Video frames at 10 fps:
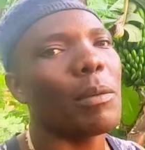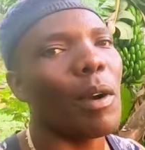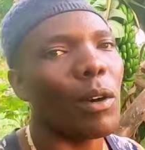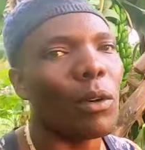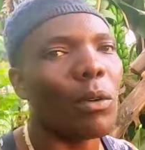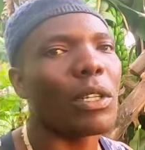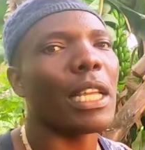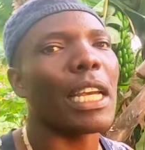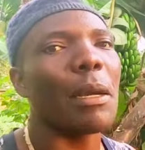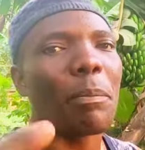Dimwang?
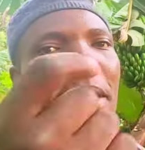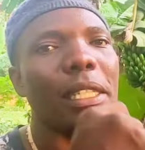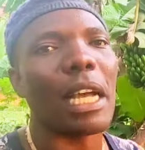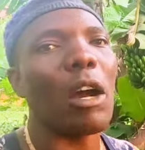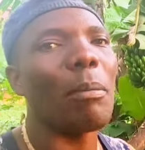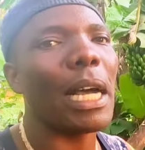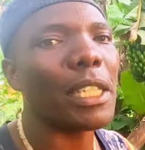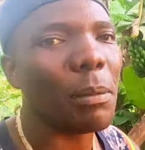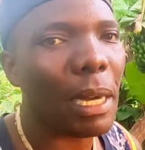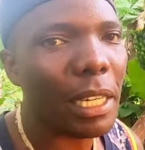Was an M-Pesa. How
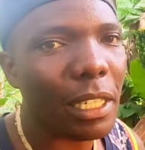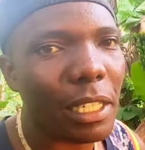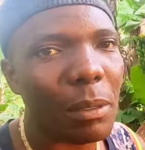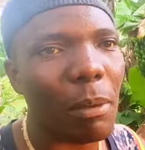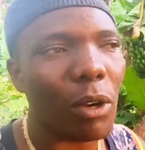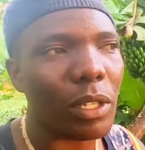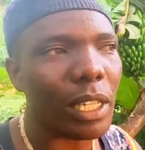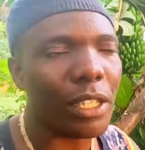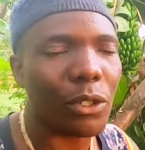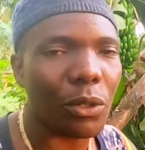much money did Maro
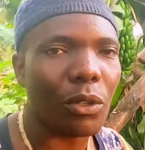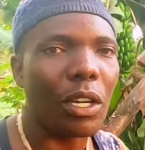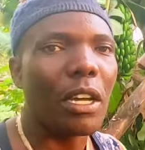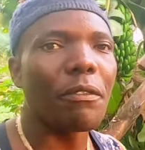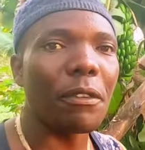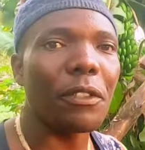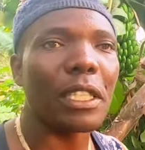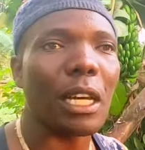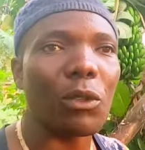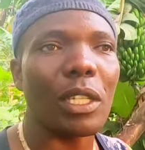send to you?
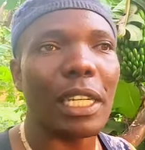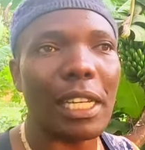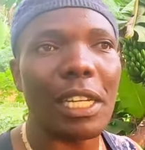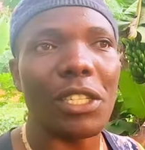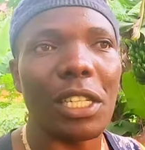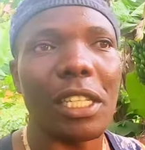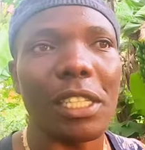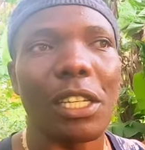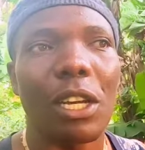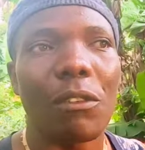50,000 Kenya
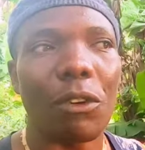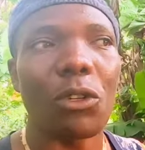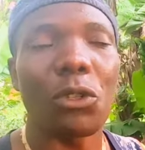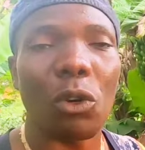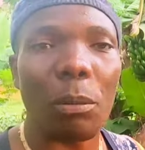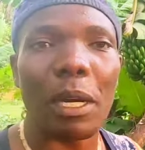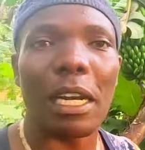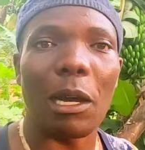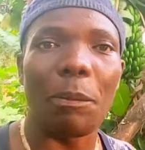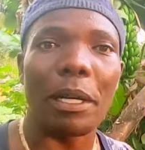shillings for you to open
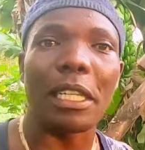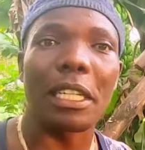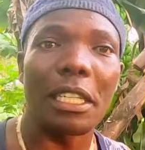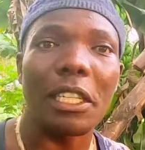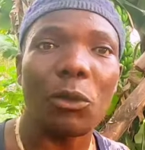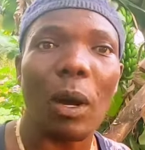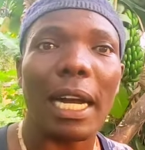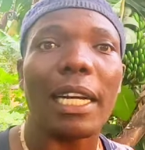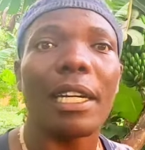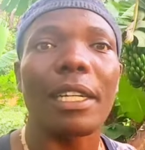an M-Pesa. Did it
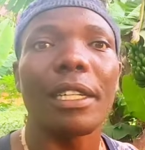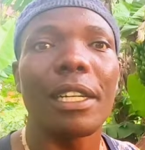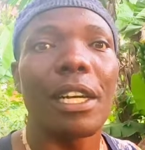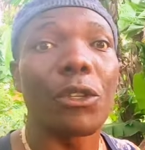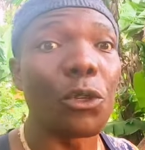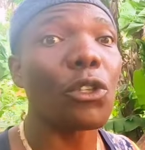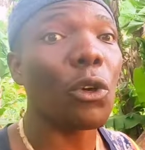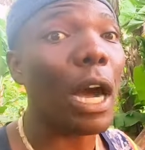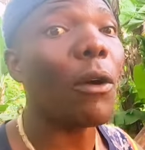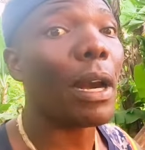work? You
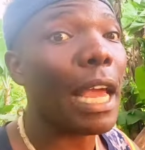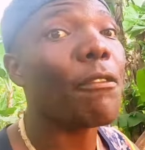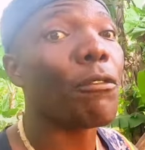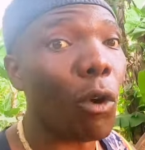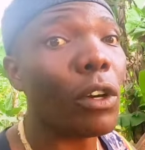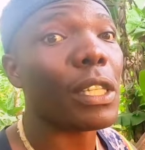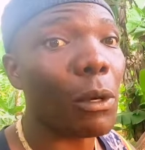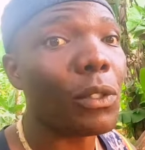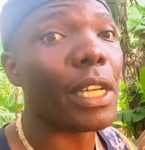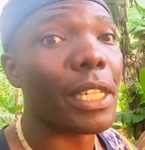saw how life was
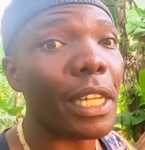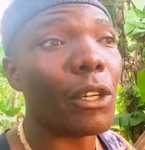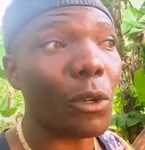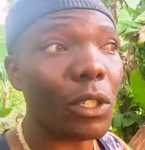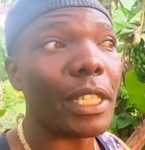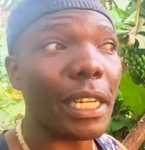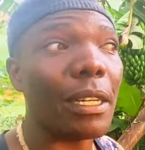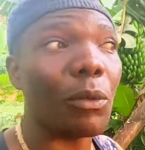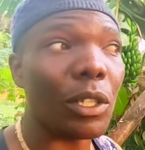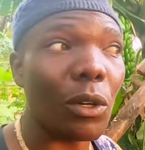outside here. Don't
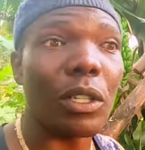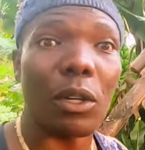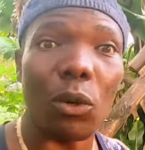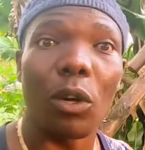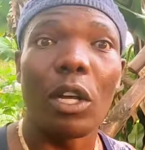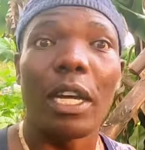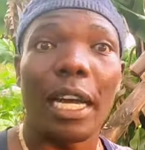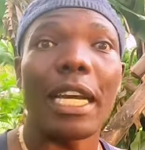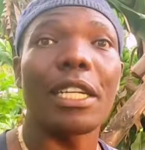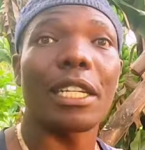think we don't know.
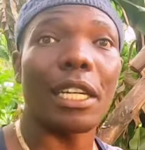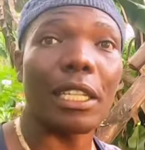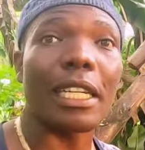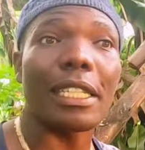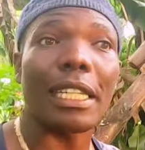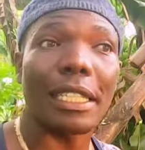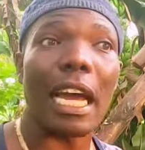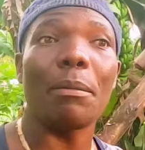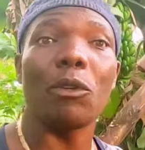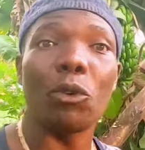And there's a
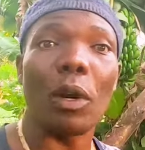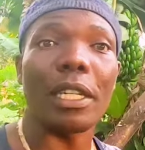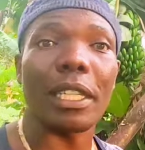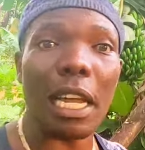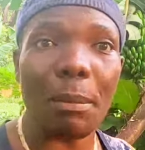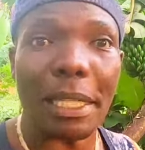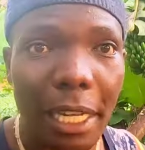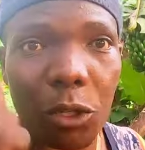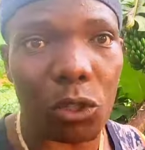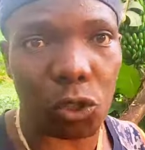time you went, let me
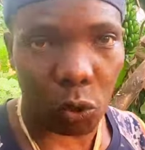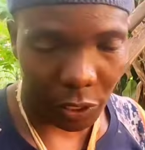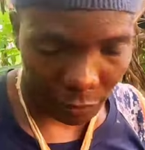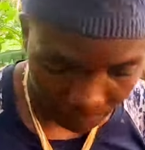tell you a story.